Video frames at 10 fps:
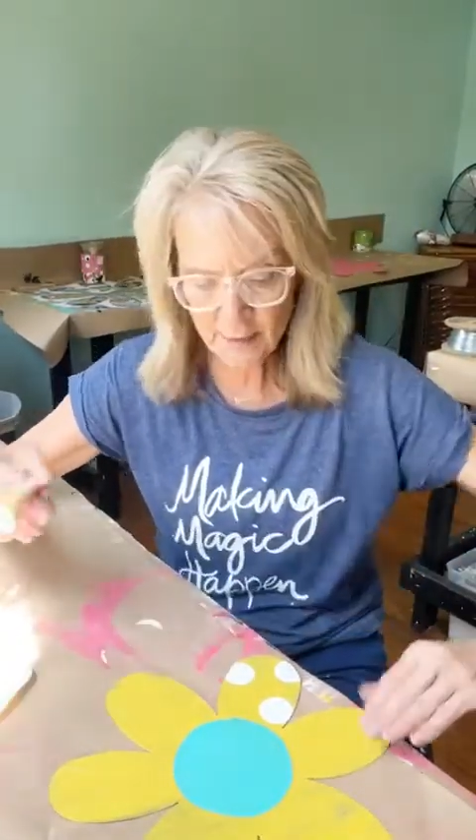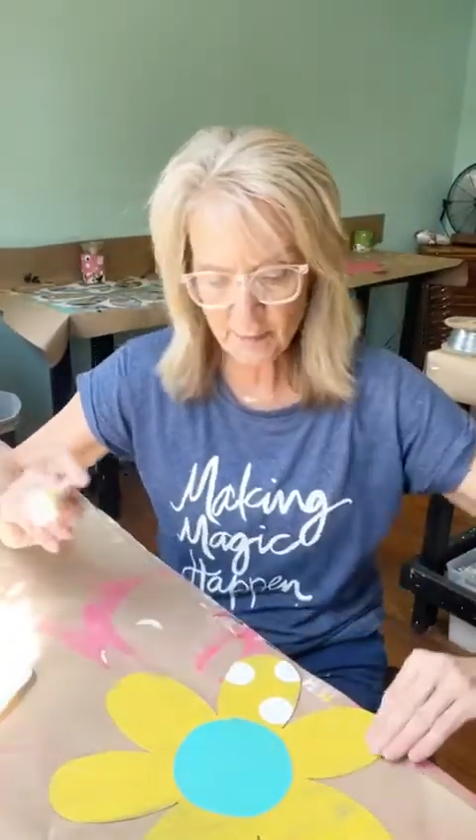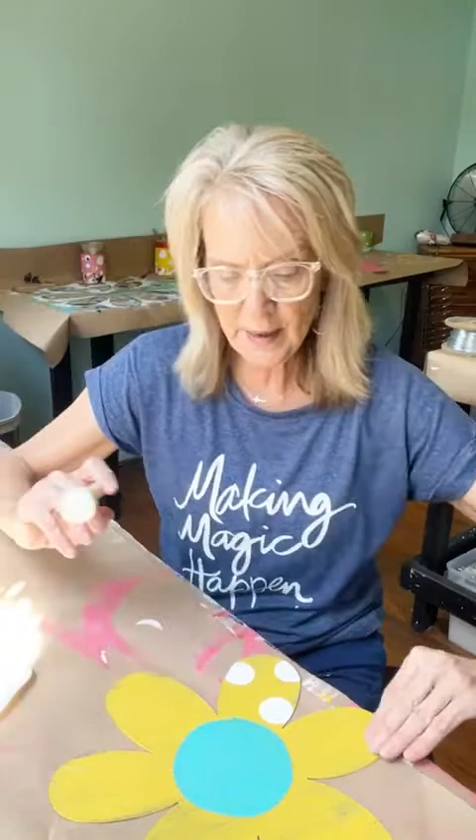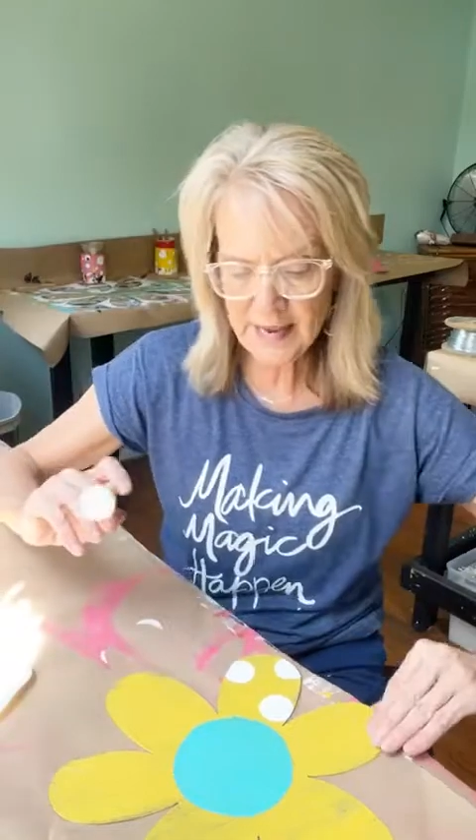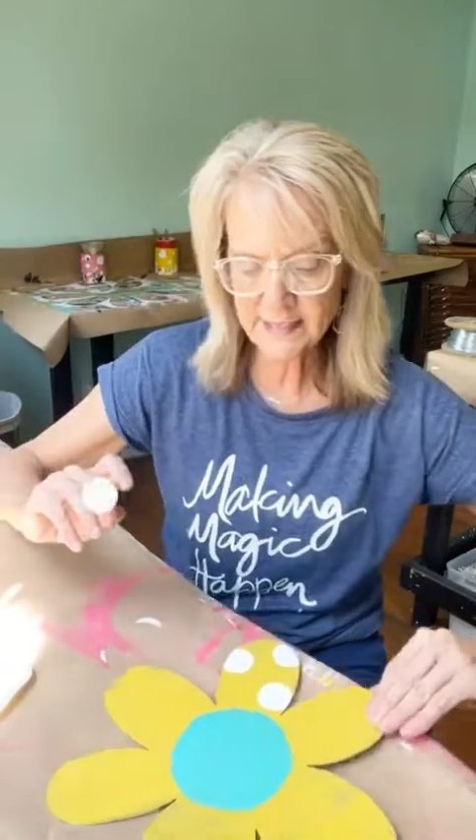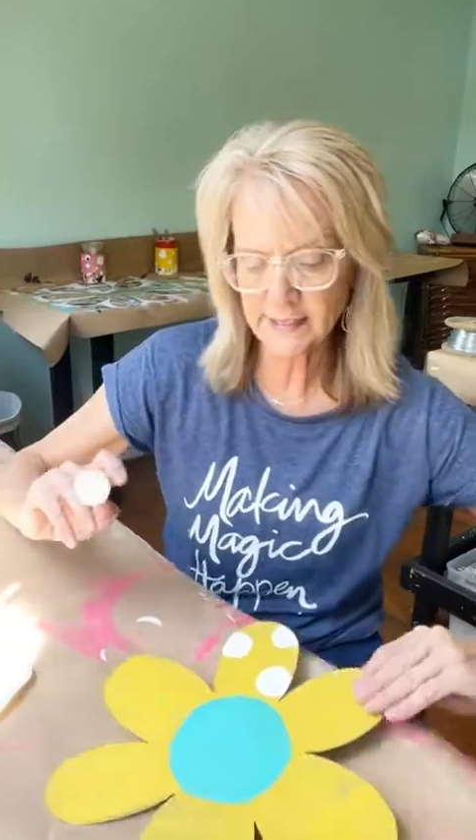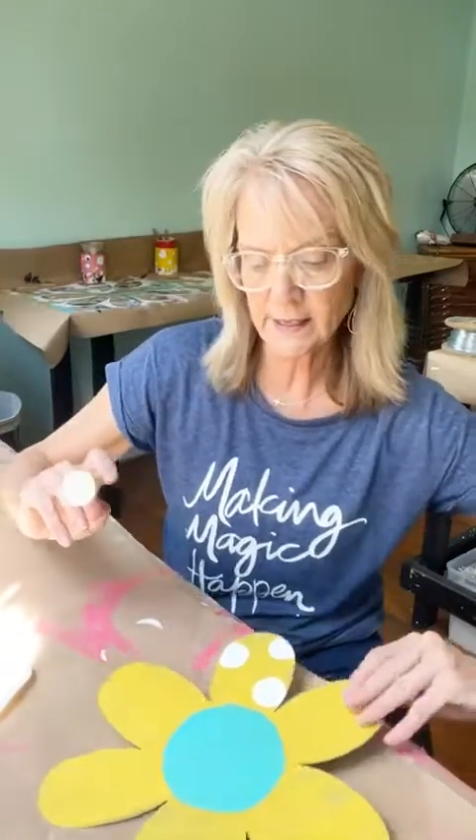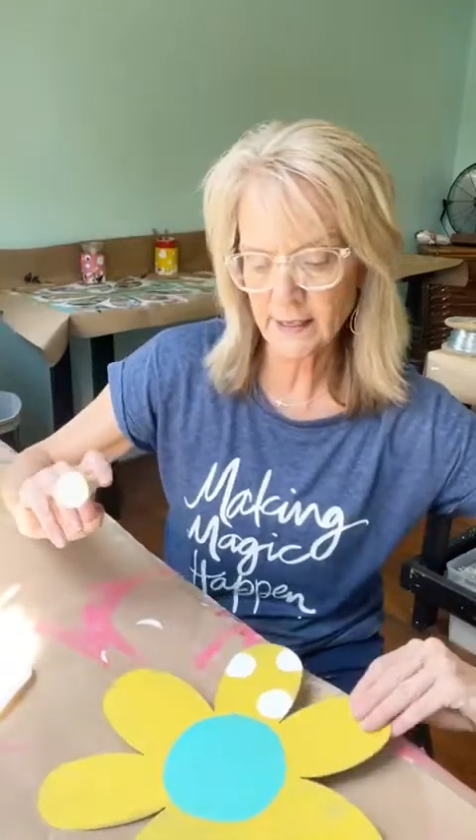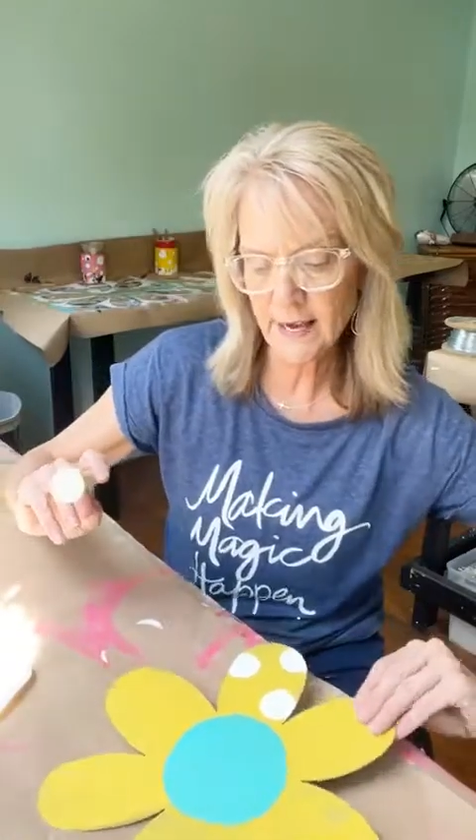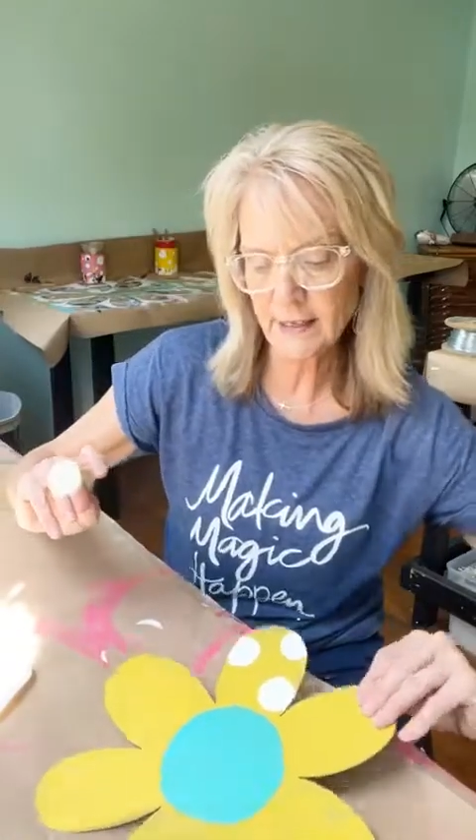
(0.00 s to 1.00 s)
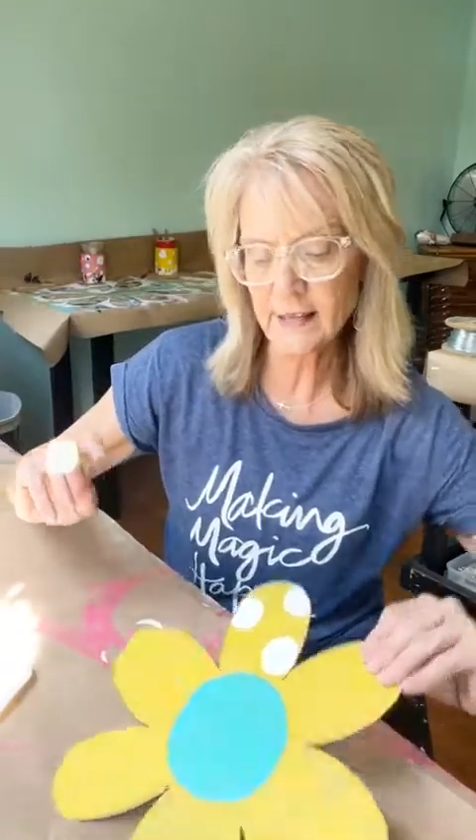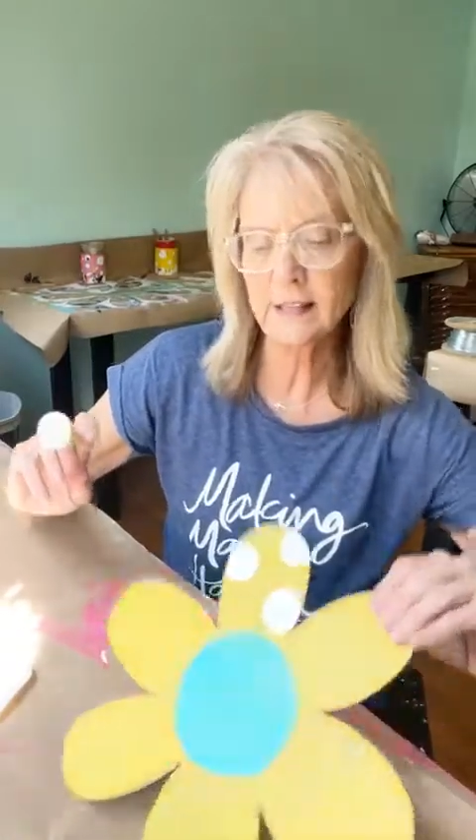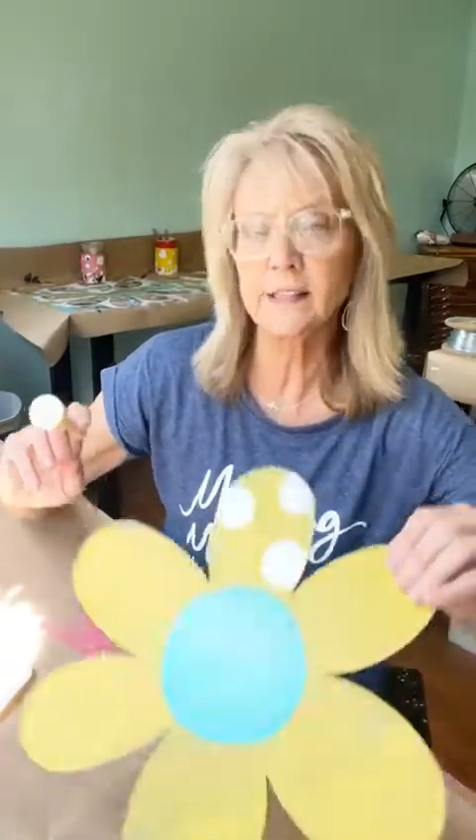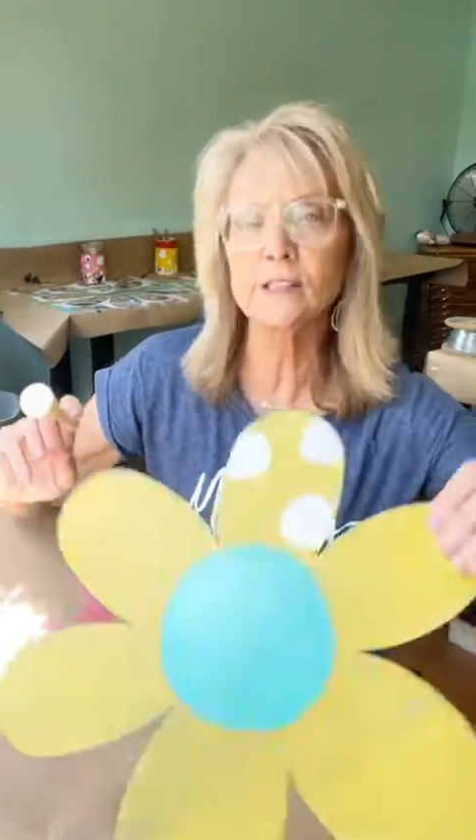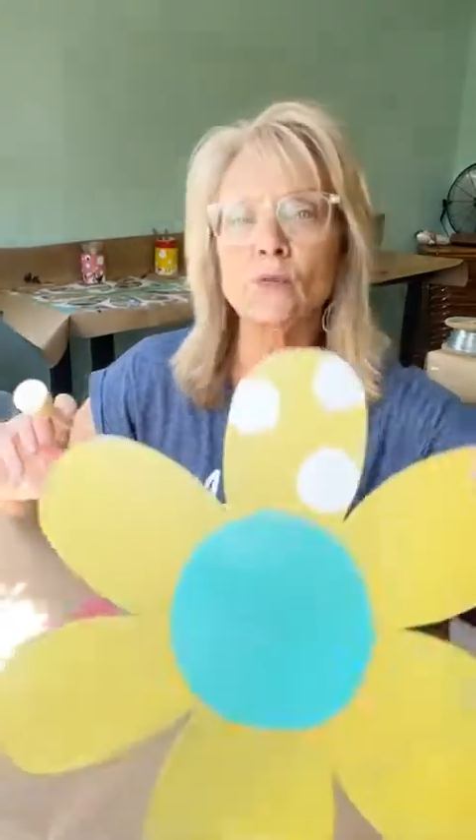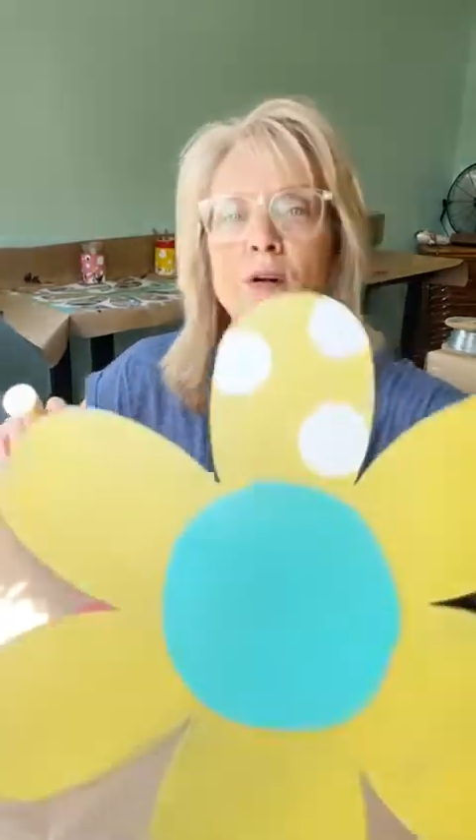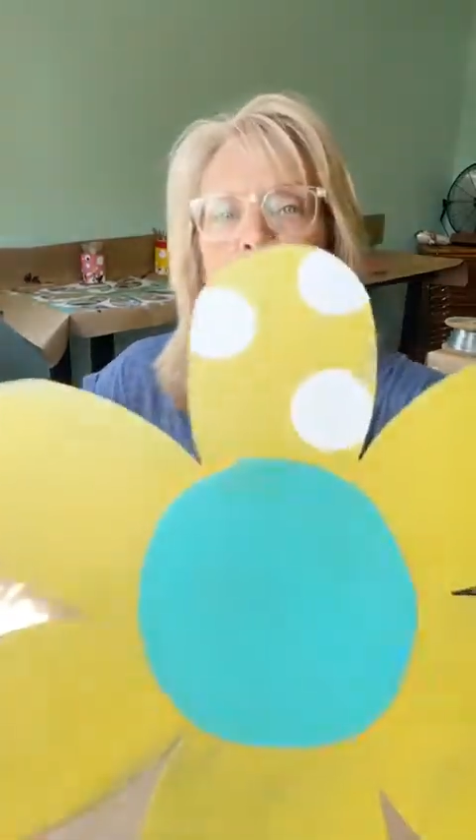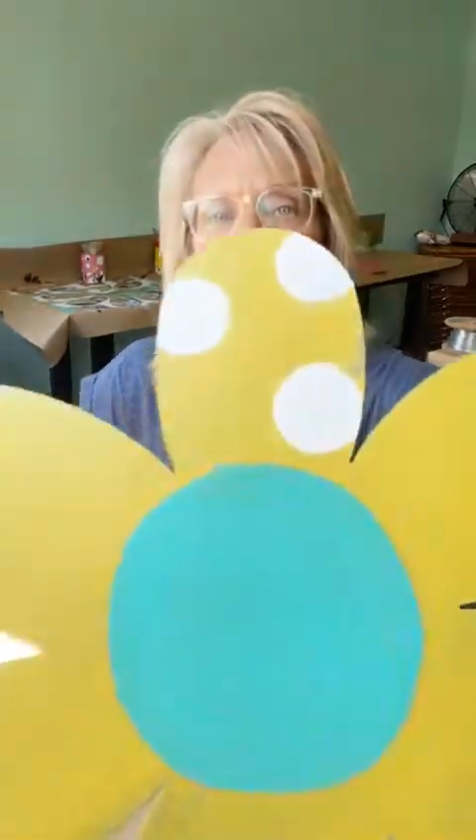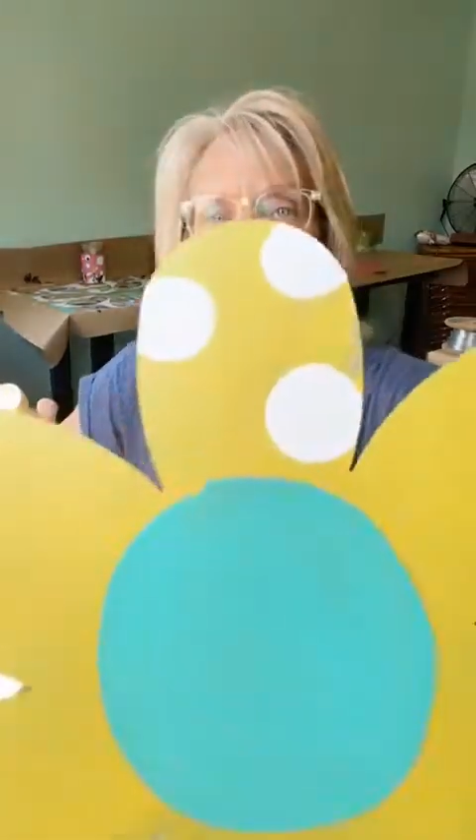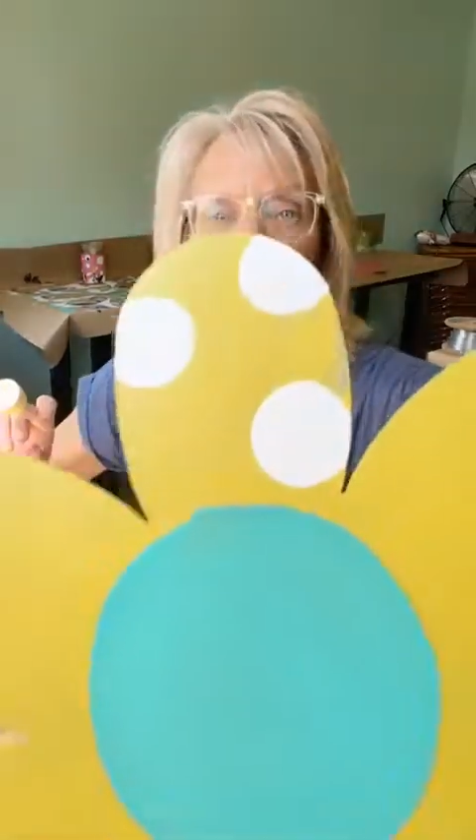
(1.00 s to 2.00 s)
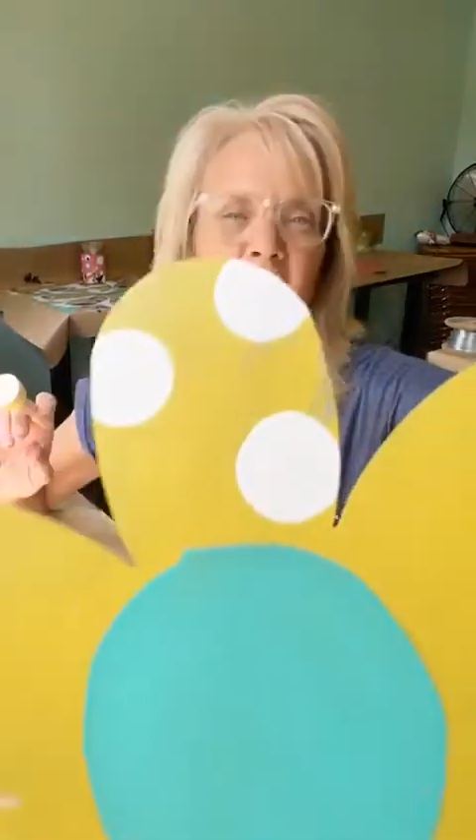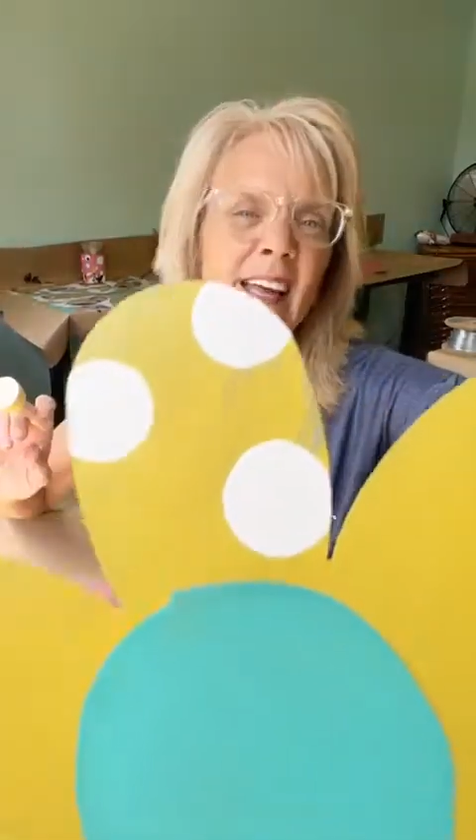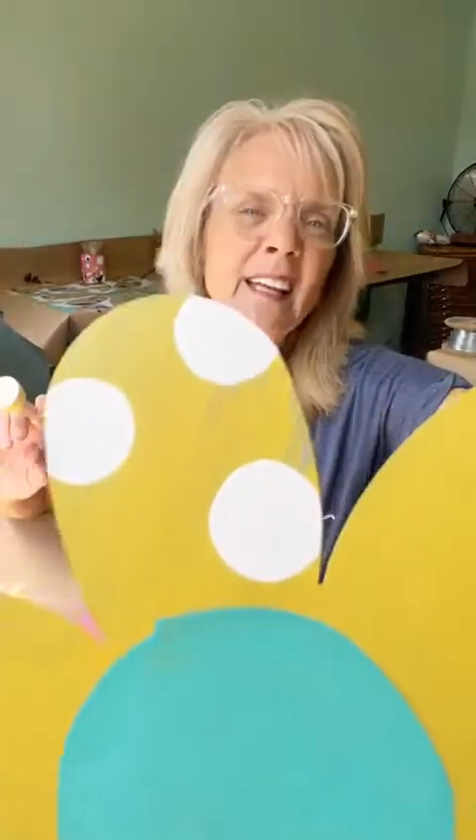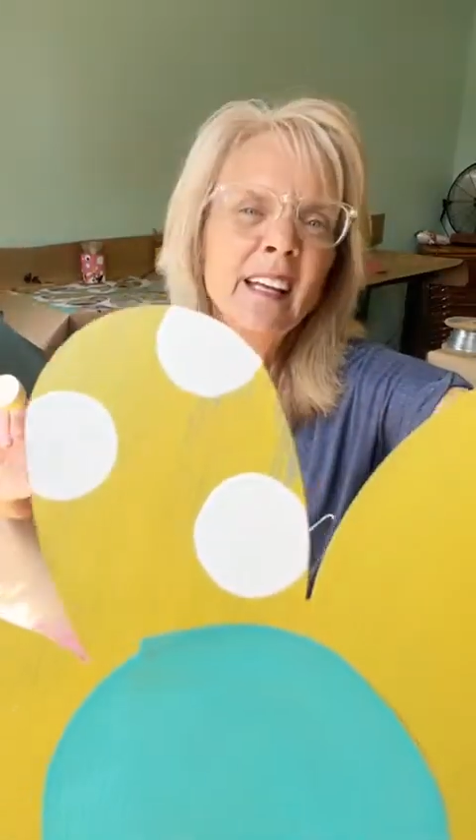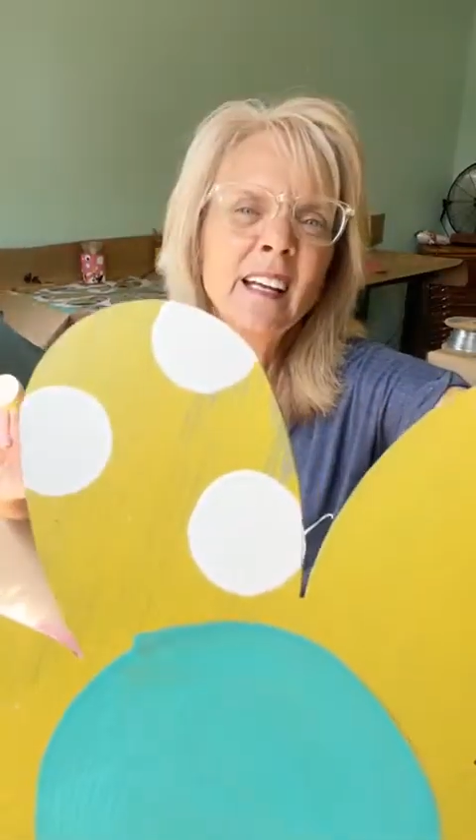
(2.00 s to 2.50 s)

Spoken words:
it makes, kind of like this one, has that